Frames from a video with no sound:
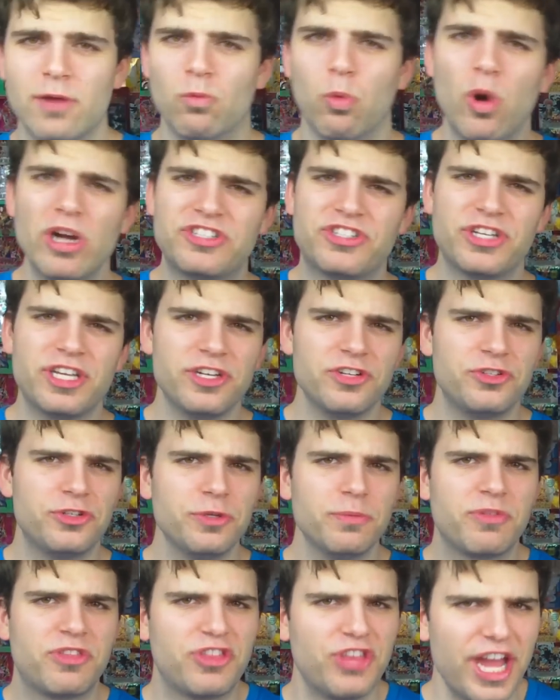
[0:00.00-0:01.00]
And once again,
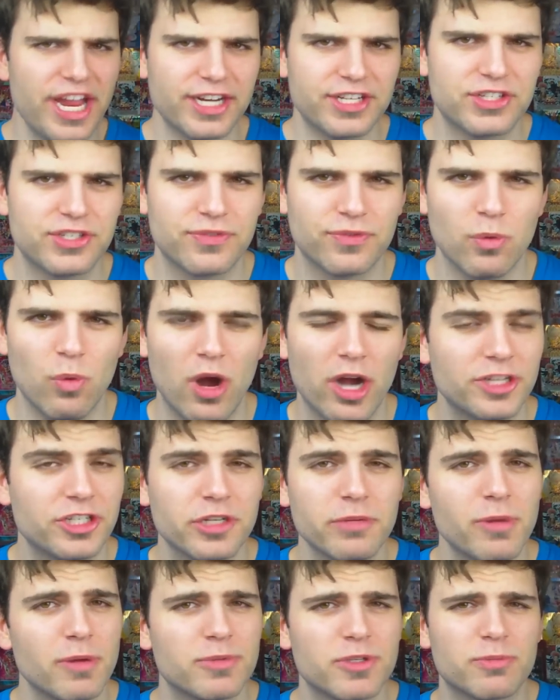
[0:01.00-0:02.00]
YouTube, thanks for
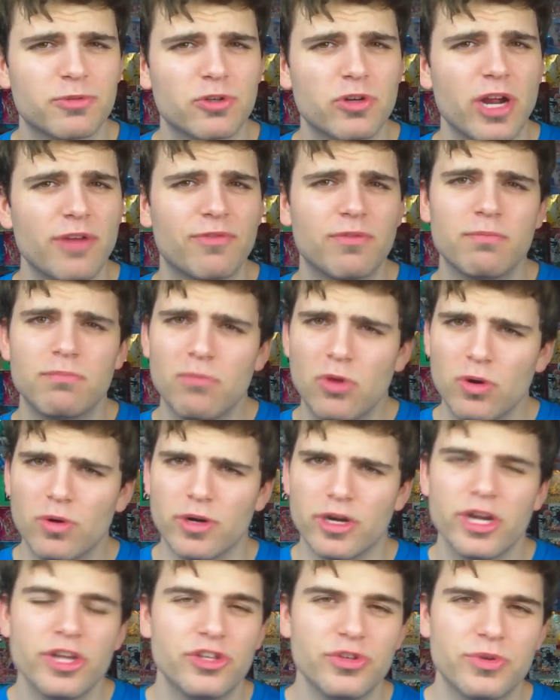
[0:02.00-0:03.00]
watching. Remember to subscribe for
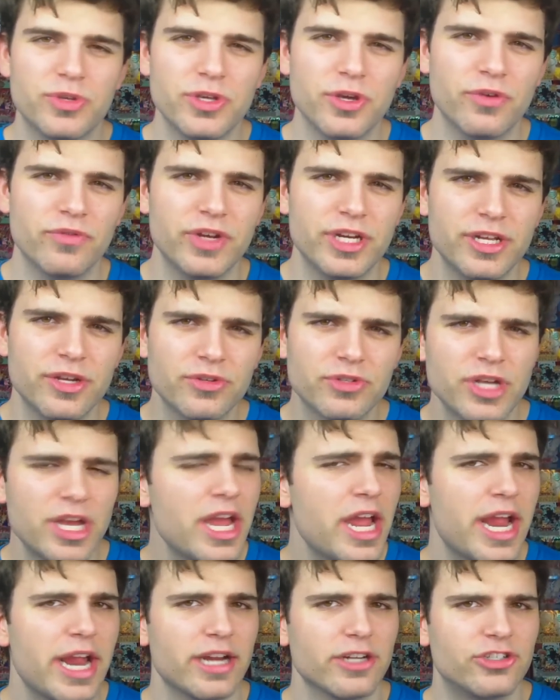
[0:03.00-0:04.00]
more Yu-Gi-Oh! videos.
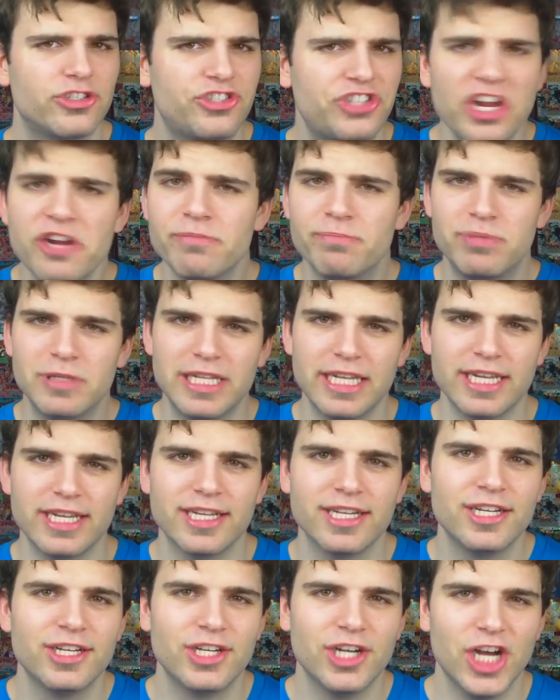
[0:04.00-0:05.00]
And
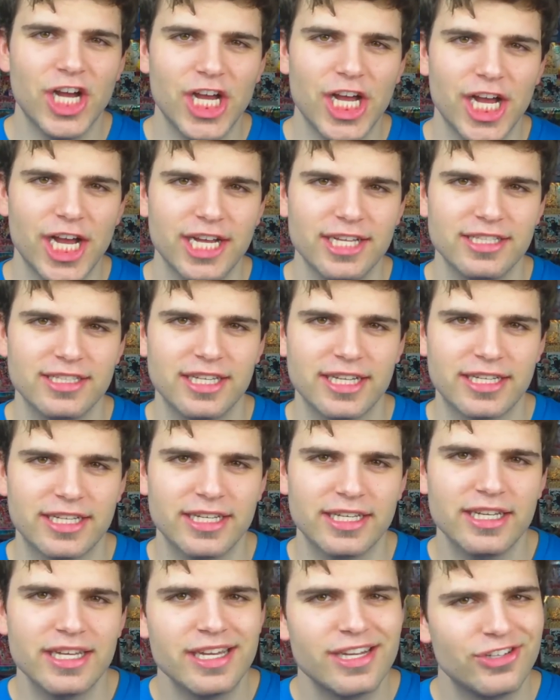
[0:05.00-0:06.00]
Simply
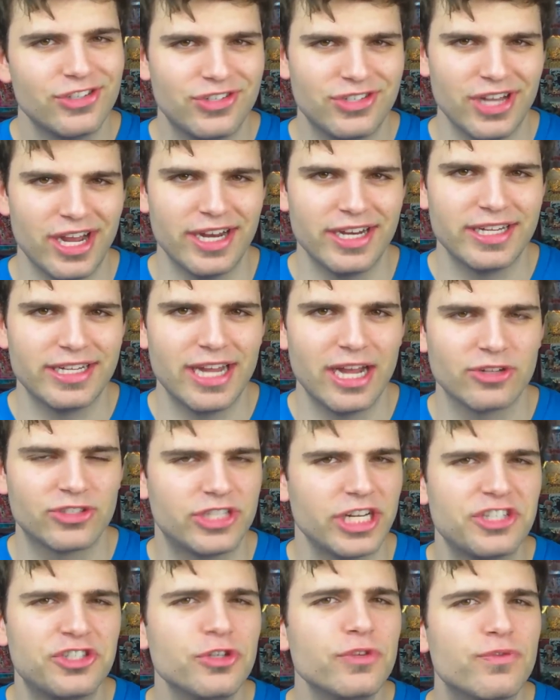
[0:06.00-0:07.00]
Unlucky signing
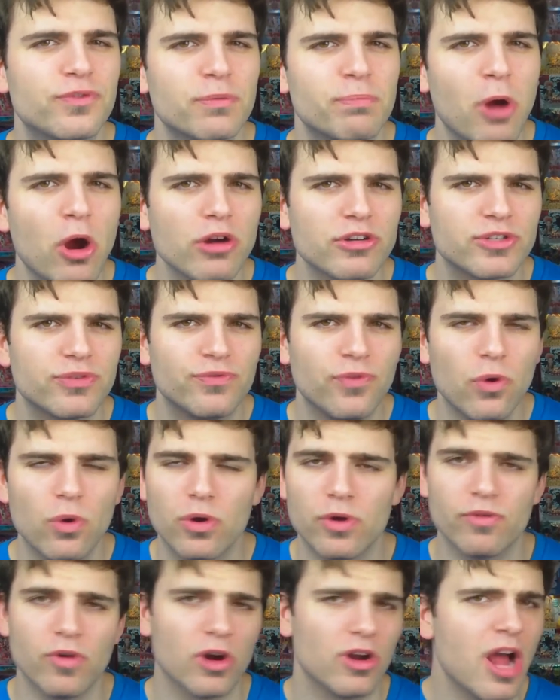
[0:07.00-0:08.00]
out. Stay tuned for part
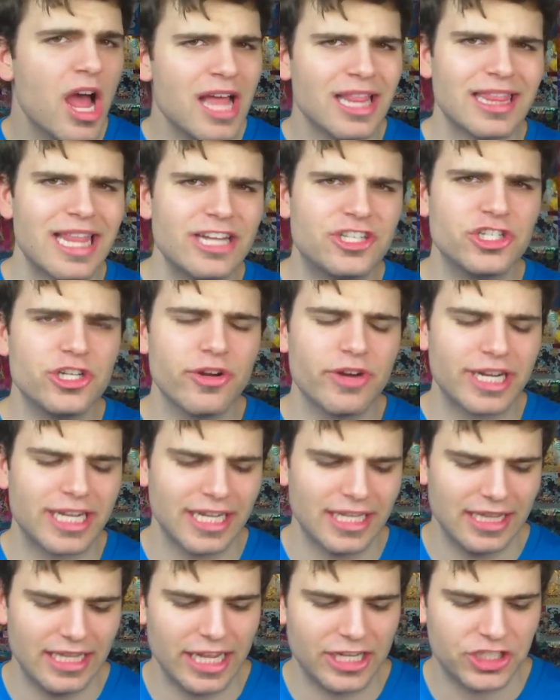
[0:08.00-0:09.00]
4 of our
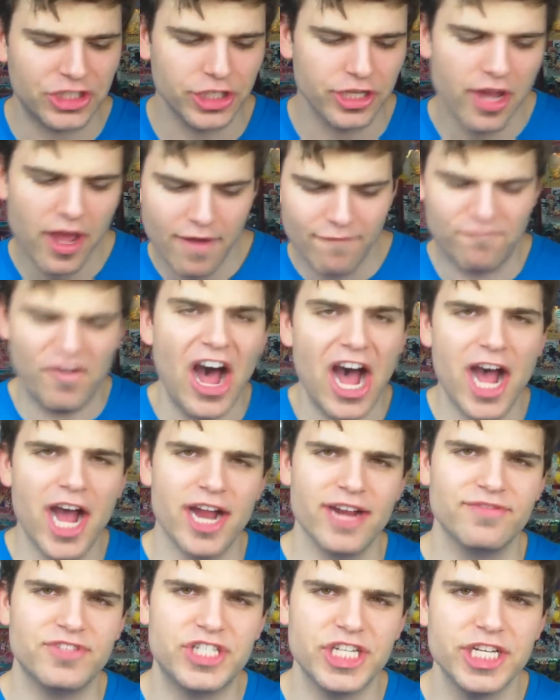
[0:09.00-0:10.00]
legendary collection
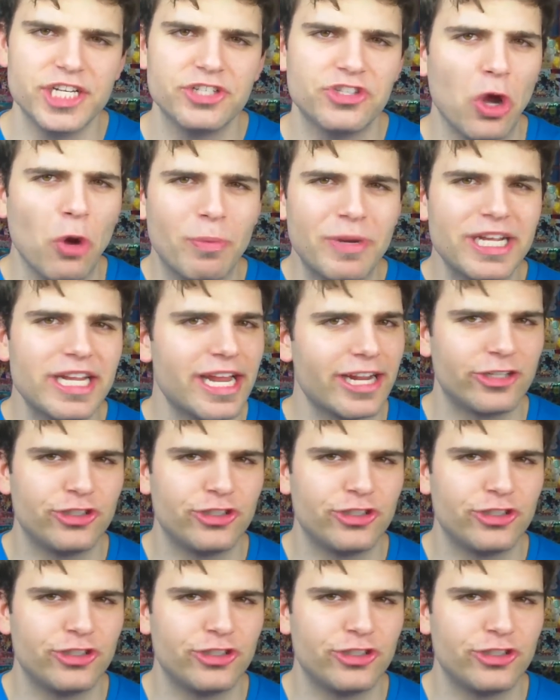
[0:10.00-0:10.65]
5D's opening